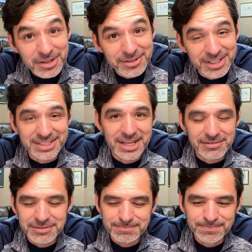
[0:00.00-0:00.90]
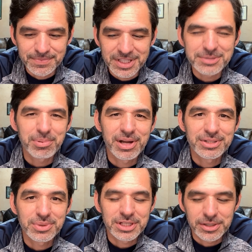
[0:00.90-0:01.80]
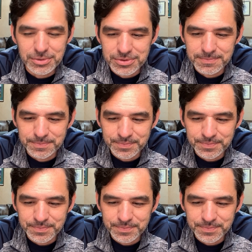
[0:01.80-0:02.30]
other get to heaven. Let's pray as we close.